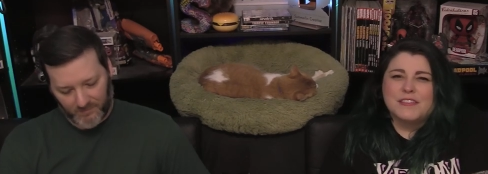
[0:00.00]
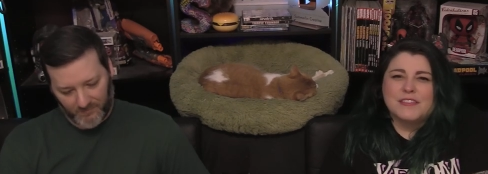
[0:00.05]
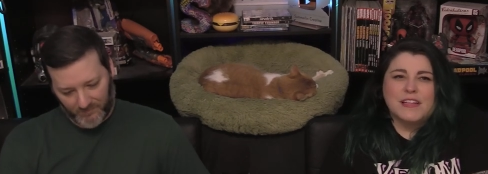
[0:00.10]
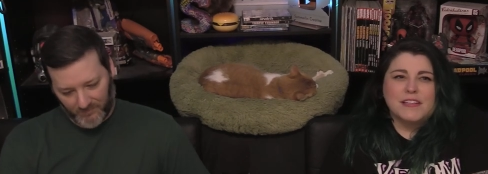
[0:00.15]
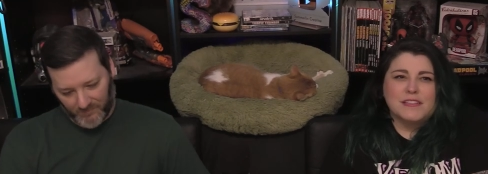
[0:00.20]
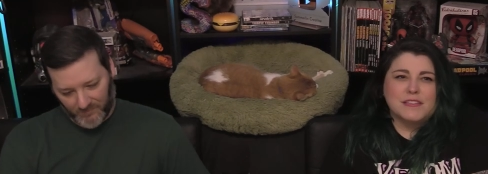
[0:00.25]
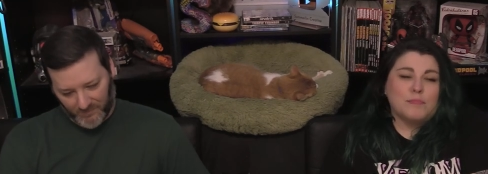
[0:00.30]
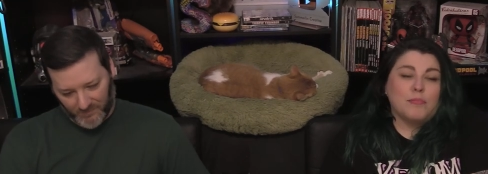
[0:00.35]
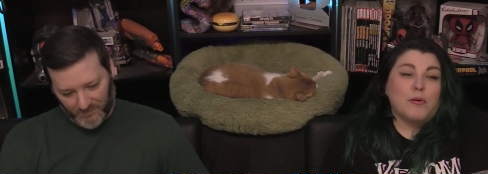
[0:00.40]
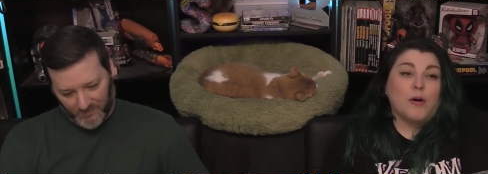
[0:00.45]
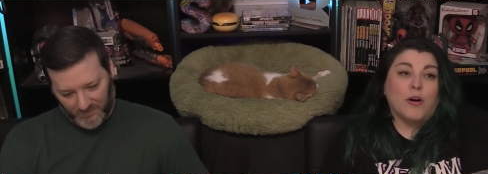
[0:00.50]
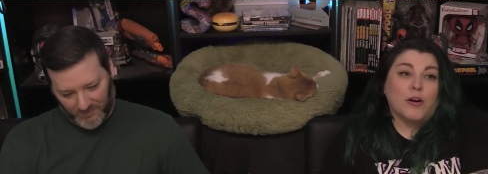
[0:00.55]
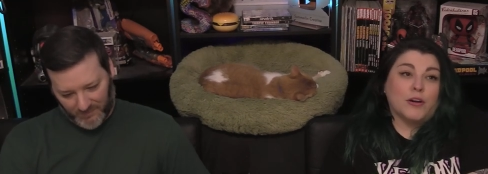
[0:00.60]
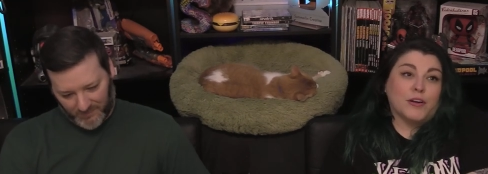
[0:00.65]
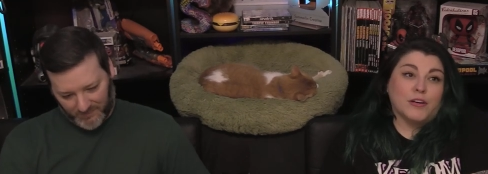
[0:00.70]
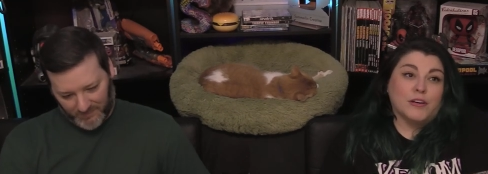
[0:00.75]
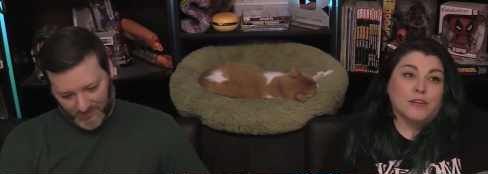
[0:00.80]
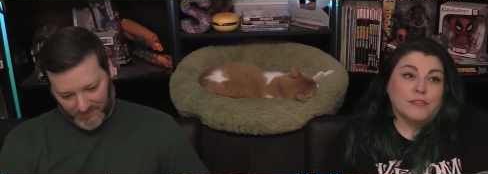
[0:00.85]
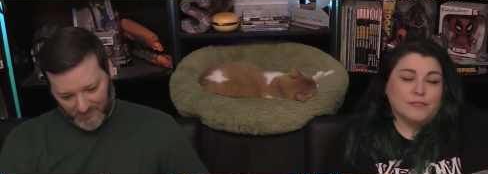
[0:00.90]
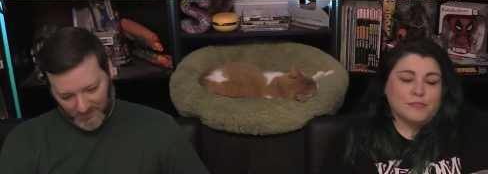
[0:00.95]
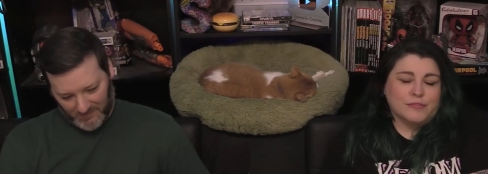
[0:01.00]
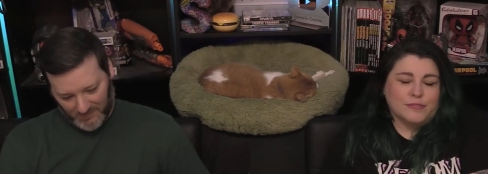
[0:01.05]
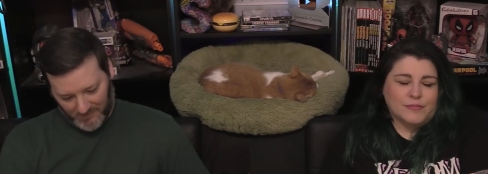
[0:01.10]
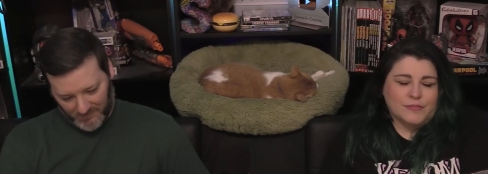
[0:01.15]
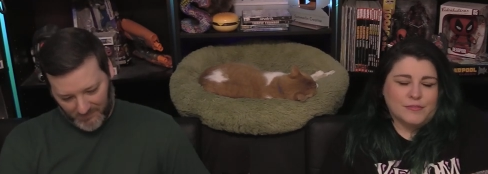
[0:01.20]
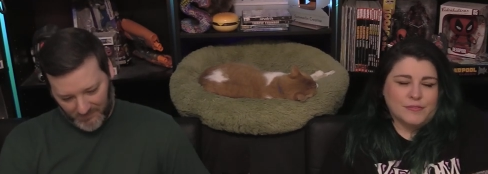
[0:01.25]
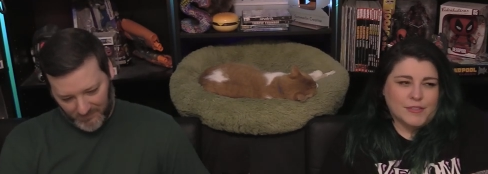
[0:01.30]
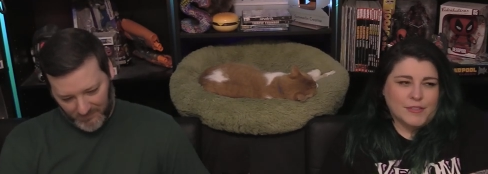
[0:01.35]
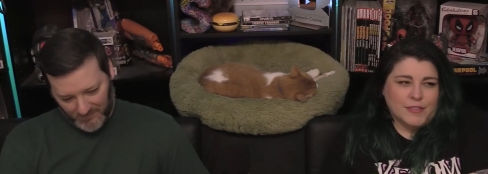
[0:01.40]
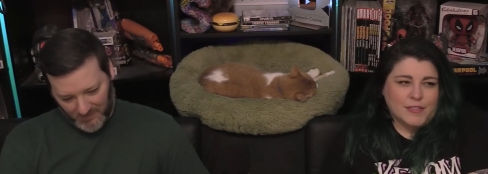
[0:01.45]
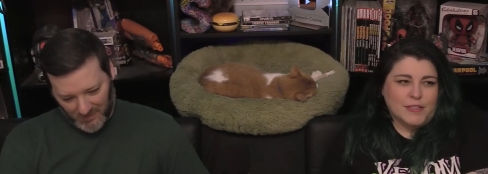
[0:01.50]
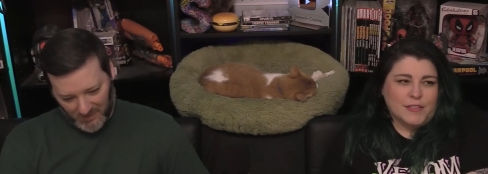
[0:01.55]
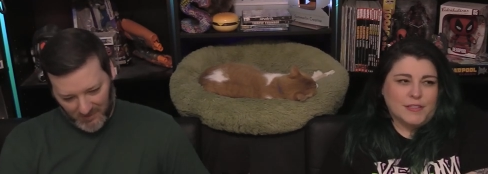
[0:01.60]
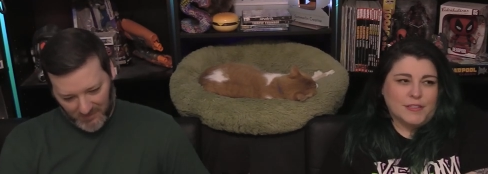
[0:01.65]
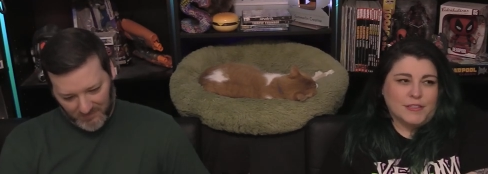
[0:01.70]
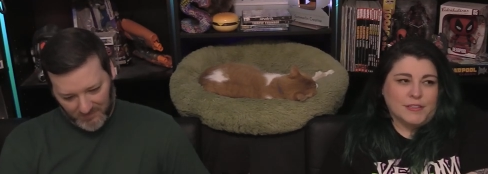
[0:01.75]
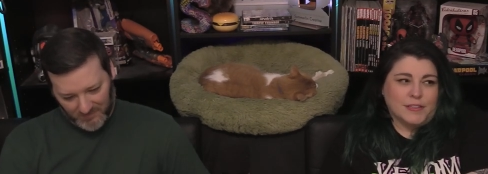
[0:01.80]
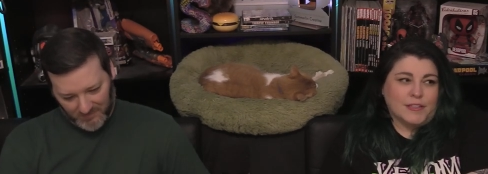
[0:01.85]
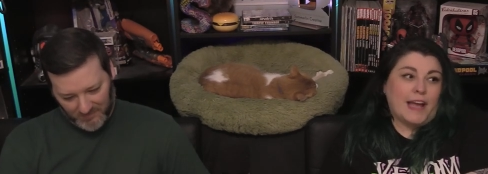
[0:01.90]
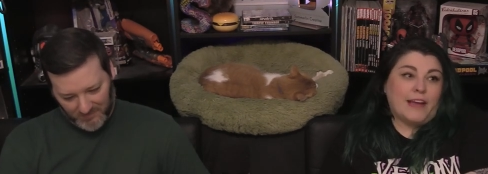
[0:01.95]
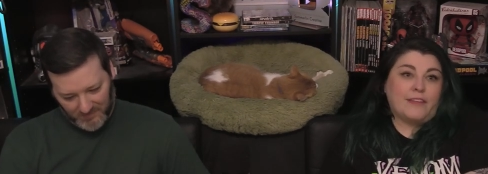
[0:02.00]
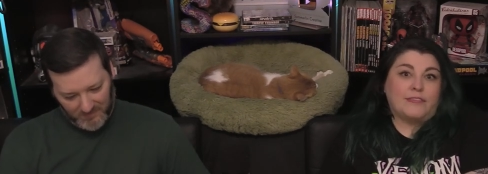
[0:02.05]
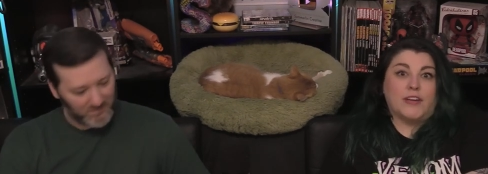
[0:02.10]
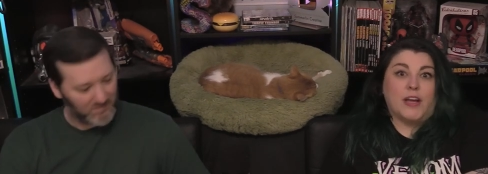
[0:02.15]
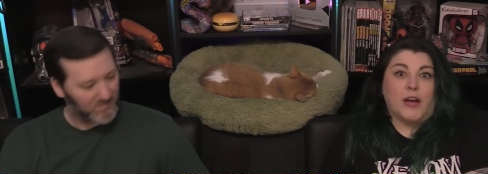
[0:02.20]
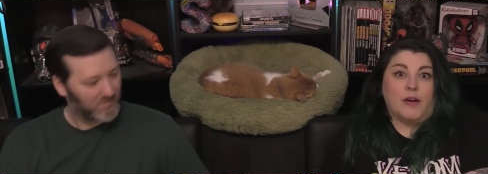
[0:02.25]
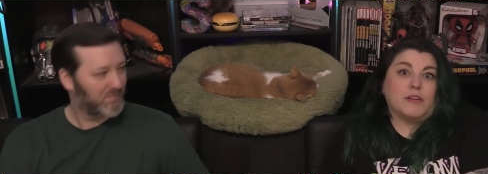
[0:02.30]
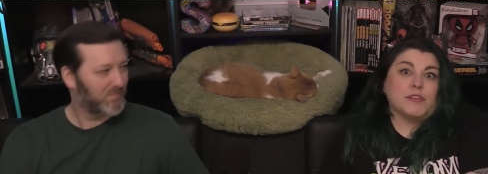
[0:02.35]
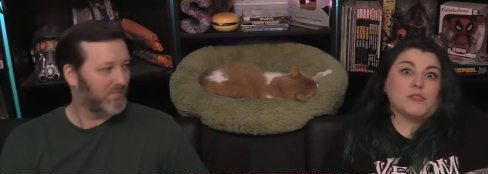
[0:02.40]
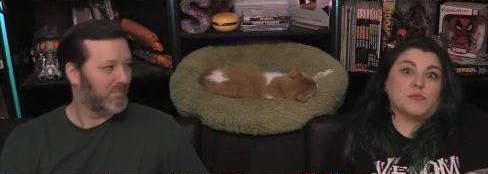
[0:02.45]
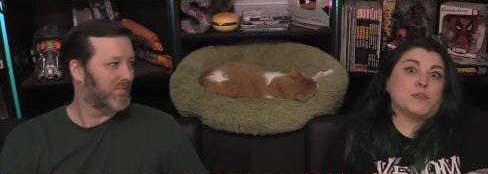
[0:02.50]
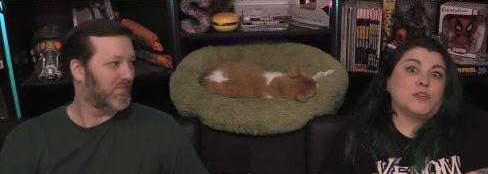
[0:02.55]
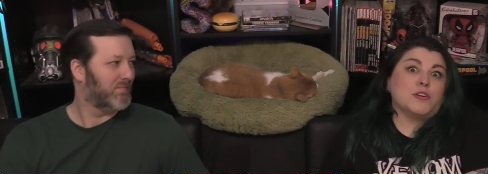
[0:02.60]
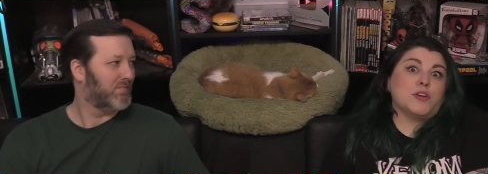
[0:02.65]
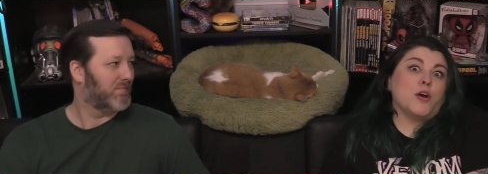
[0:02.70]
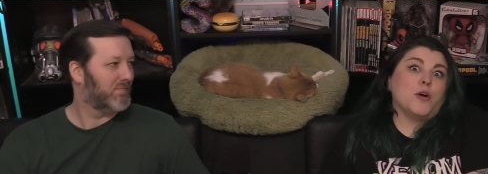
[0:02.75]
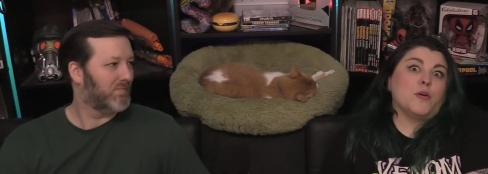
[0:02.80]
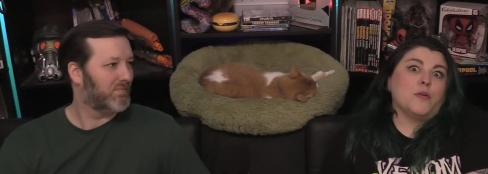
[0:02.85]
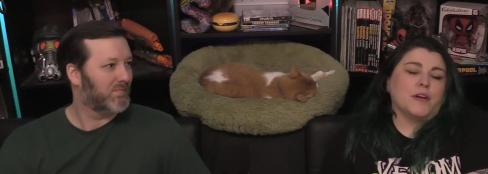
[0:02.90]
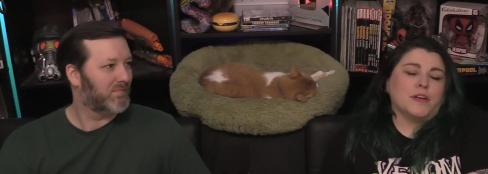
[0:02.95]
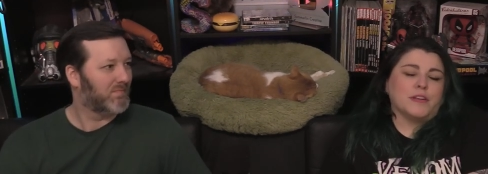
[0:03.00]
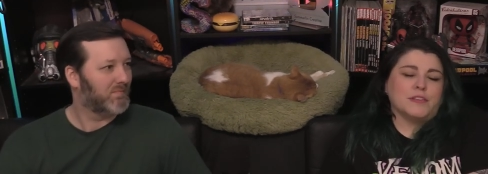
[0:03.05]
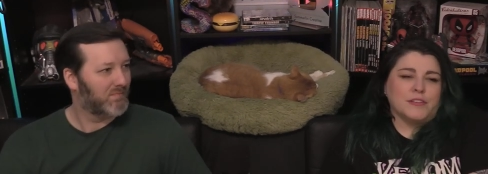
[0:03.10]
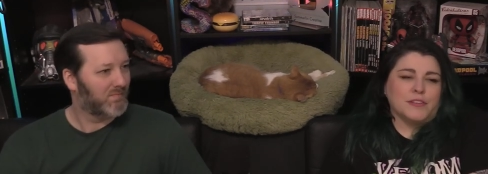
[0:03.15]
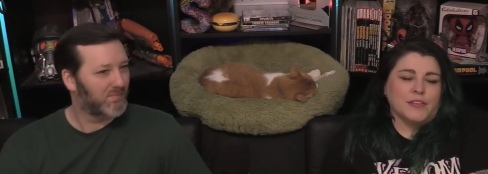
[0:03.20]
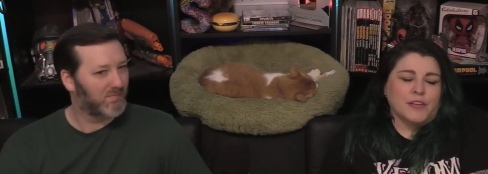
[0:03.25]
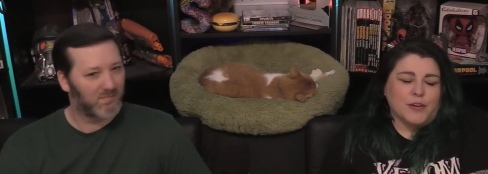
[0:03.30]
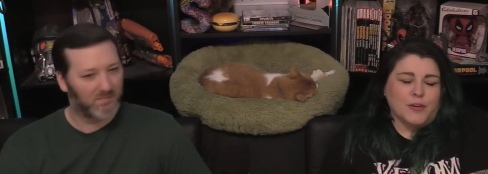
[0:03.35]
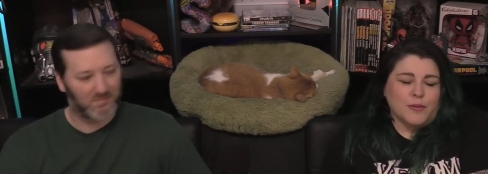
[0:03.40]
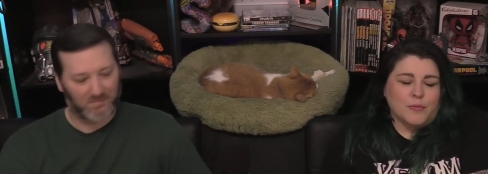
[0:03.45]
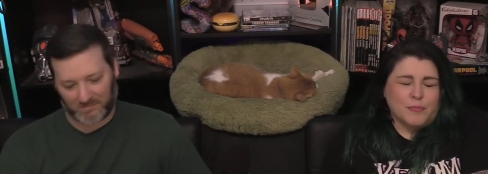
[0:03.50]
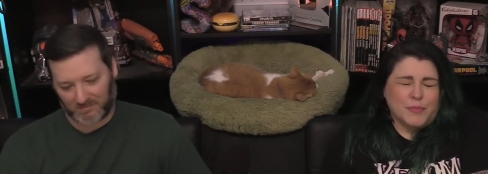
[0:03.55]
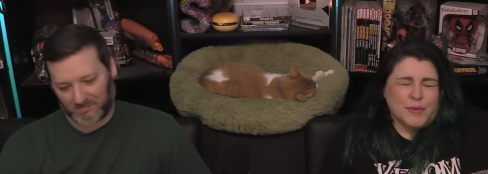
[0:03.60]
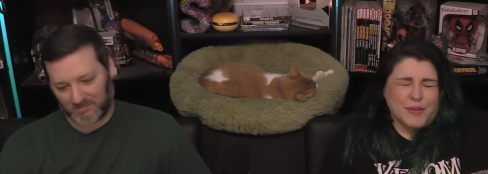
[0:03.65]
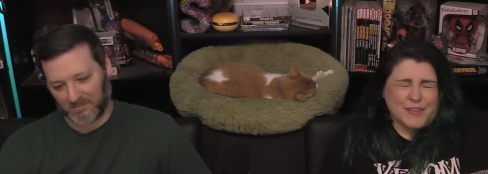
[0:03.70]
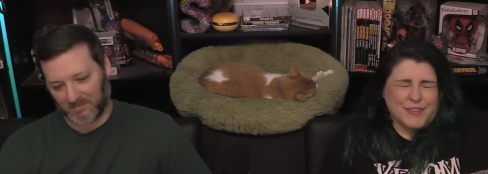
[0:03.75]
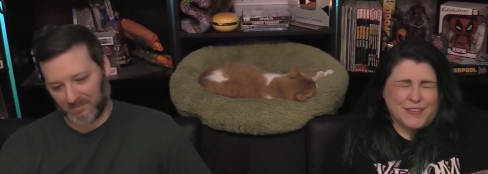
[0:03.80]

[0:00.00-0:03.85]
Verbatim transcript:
Speaker 1: that's a part of yeah life now as we know it, you know, but